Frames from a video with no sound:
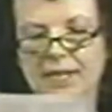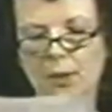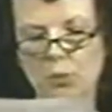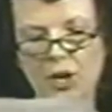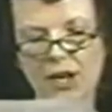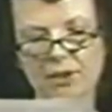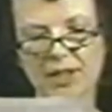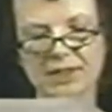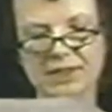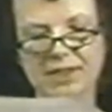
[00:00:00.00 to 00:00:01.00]
Somewhere
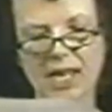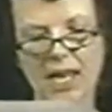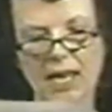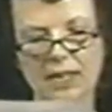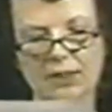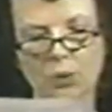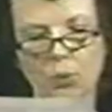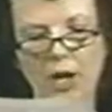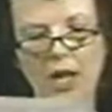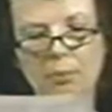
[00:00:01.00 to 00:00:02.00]
inside the
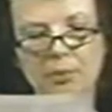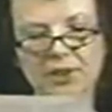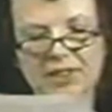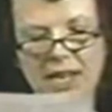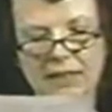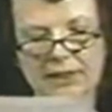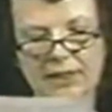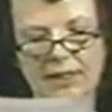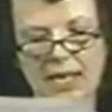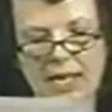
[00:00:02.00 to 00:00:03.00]

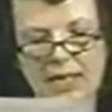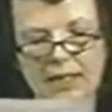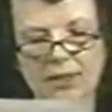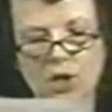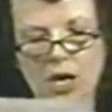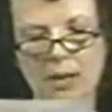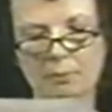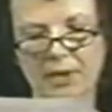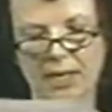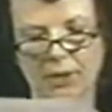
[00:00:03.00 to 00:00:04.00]
well-protected hidden
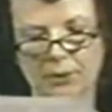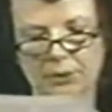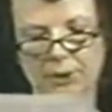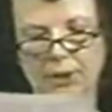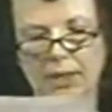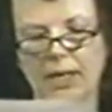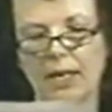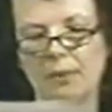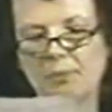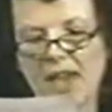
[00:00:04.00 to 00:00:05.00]
compound,
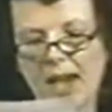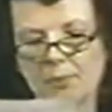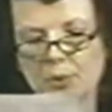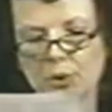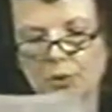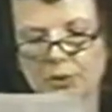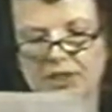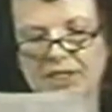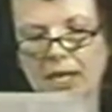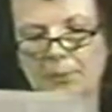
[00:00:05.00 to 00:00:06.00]

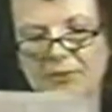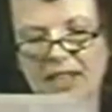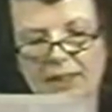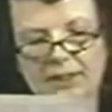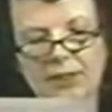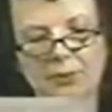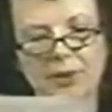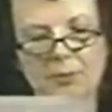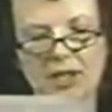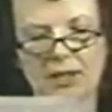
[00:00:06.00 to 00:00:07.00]
baboons abducted
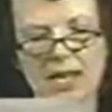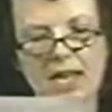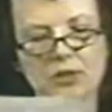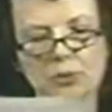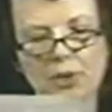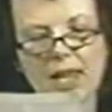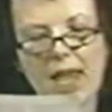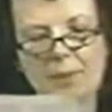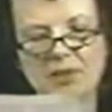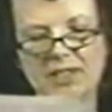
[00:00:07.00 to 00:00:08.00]
from their natural
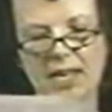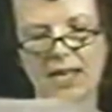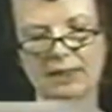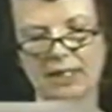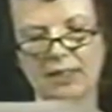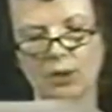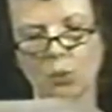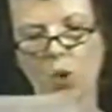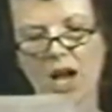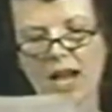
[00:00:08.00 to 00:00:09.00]
habitat in the
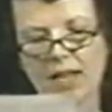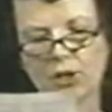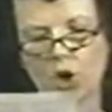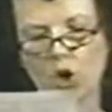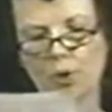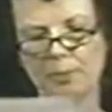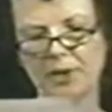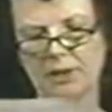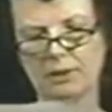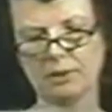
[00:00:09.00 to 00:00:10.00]
wide
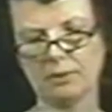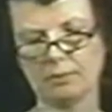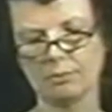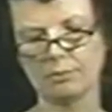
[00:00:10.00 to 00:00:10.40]
open